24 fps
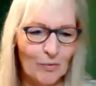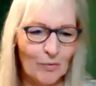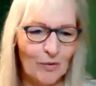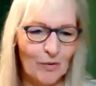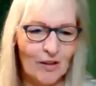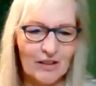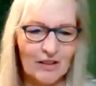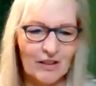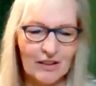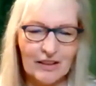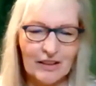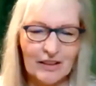we
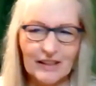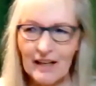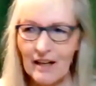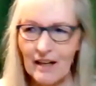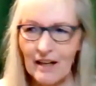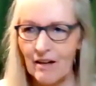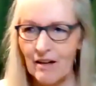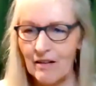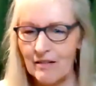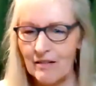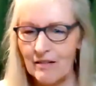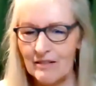want to clean
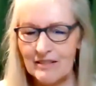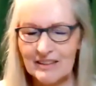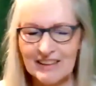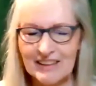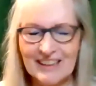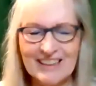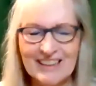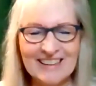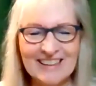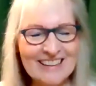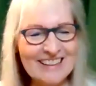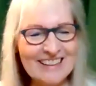out,
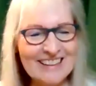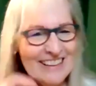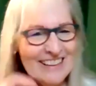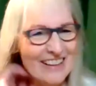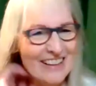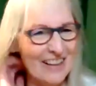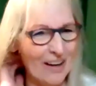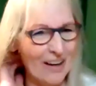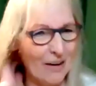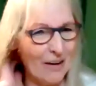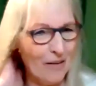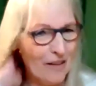clean,
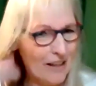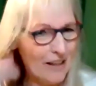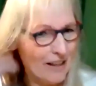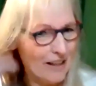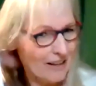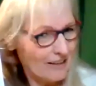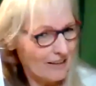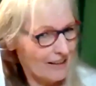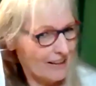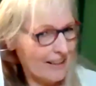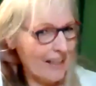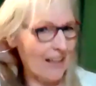clean out,
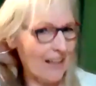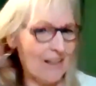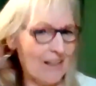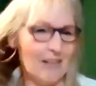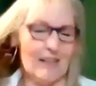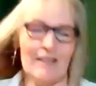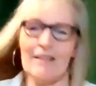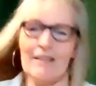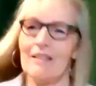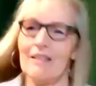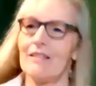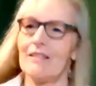
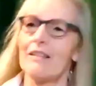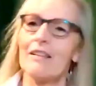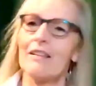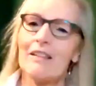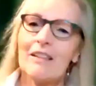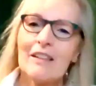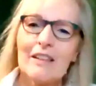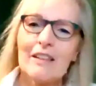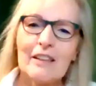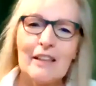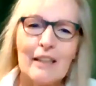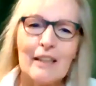
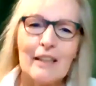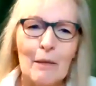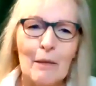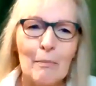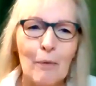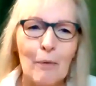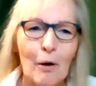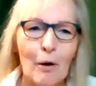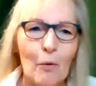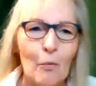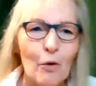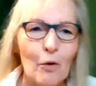clean up our